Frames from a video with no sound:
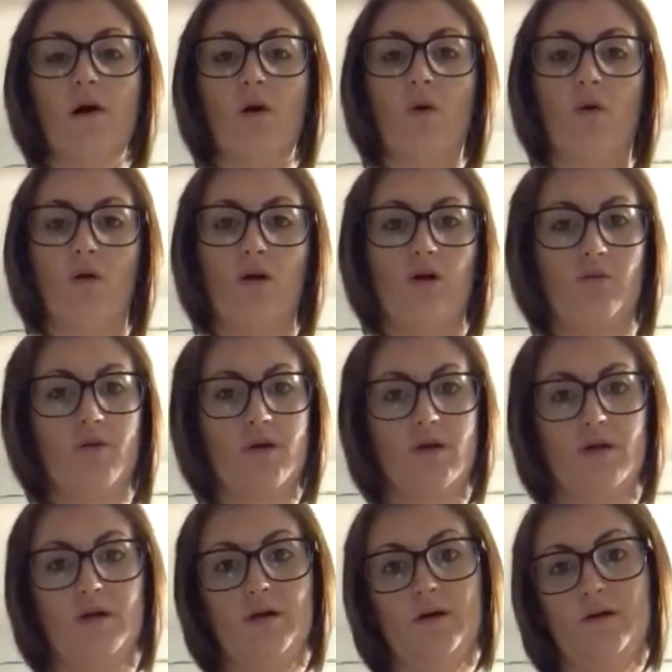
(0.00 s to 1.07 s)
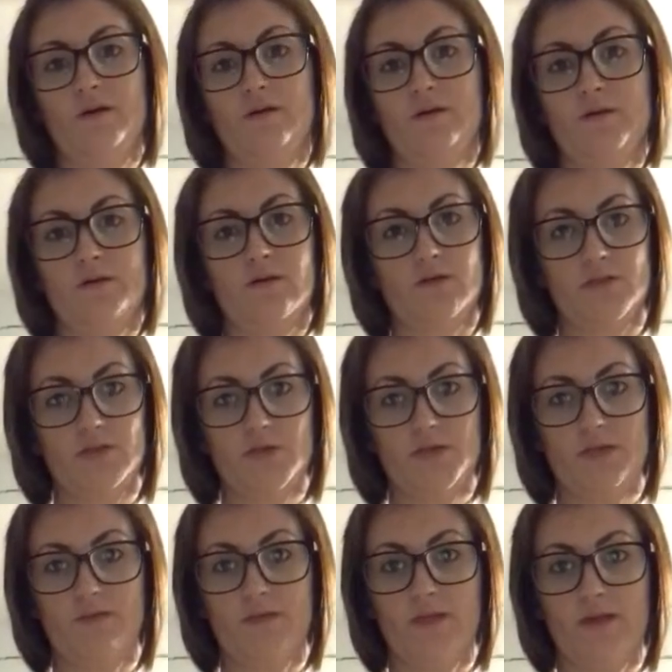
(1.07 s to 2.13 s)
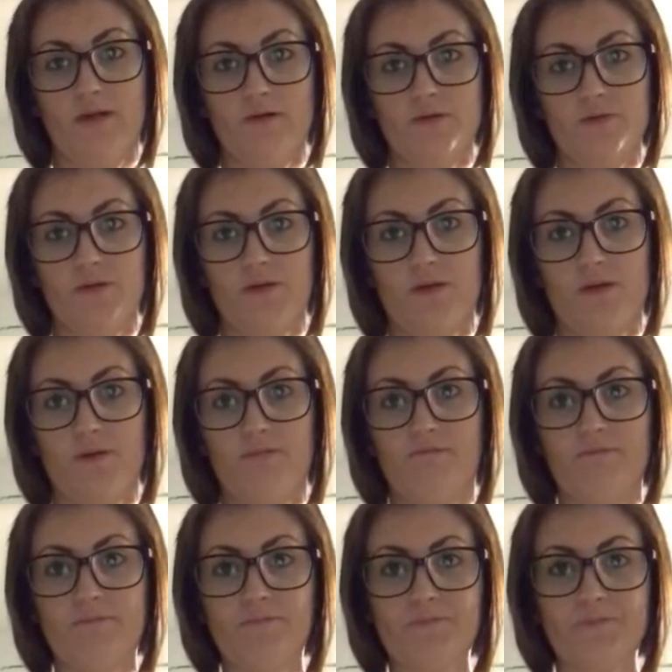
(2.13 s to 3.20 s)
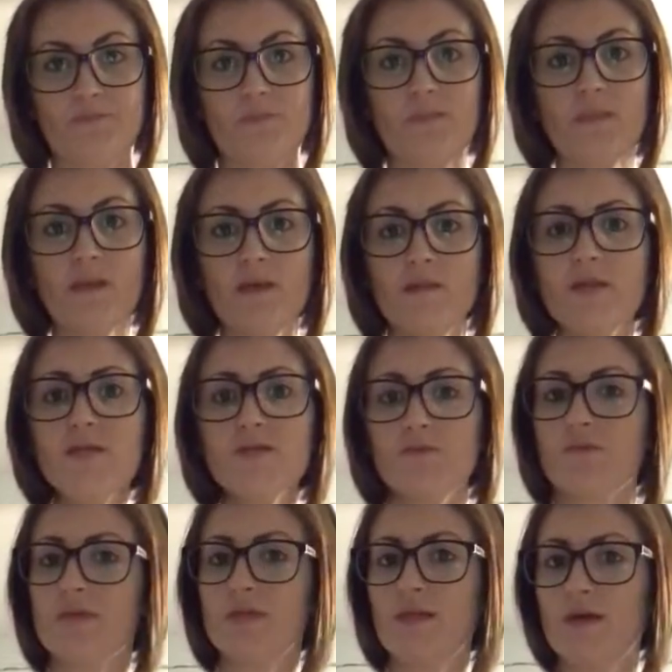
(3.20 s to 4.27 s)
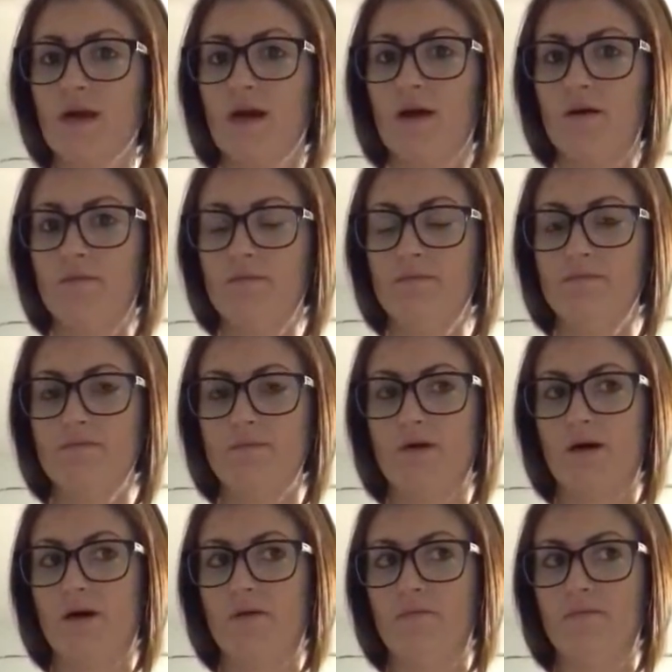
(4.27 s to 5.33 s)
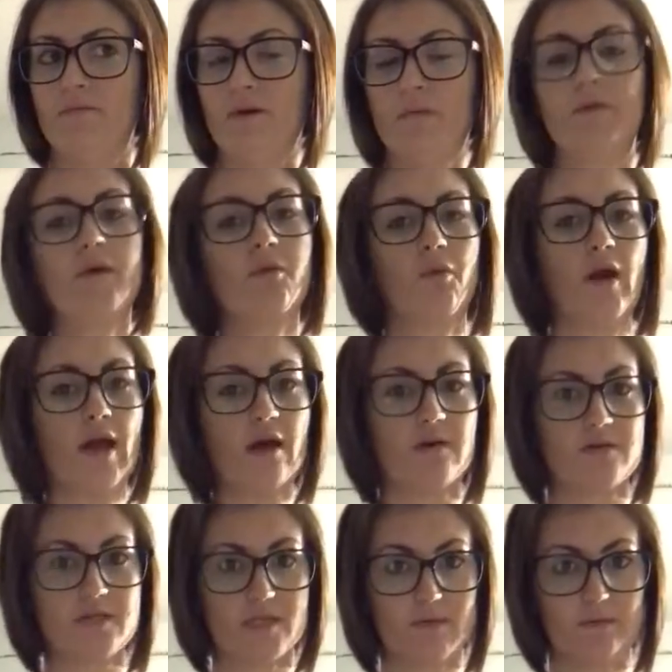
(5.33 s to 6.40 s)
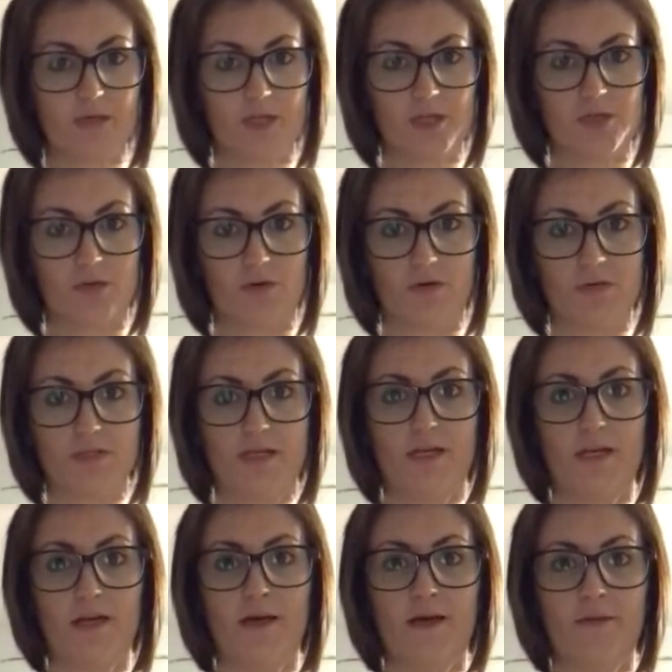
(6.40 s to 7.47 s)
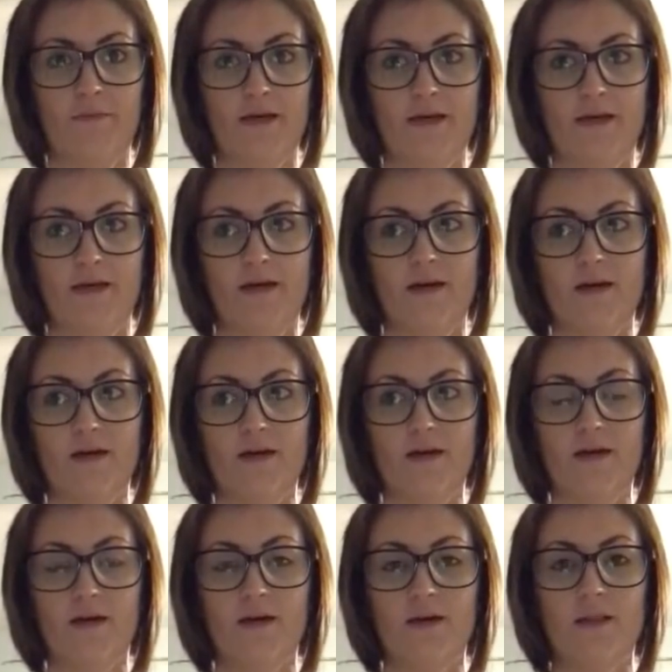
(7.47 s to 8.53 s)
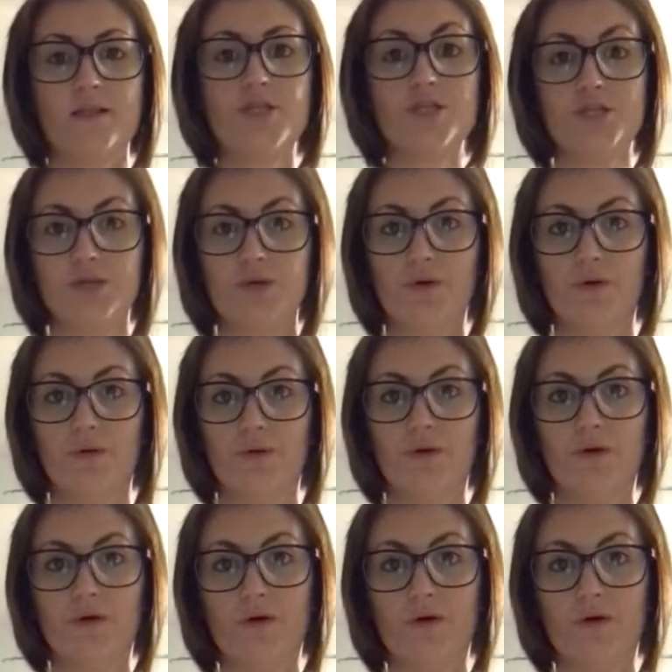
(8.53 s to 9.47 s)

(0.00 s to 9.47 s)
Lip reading: Or are we going to do something else with them? That's really a big weight on somebody's shoulders and a big to-do.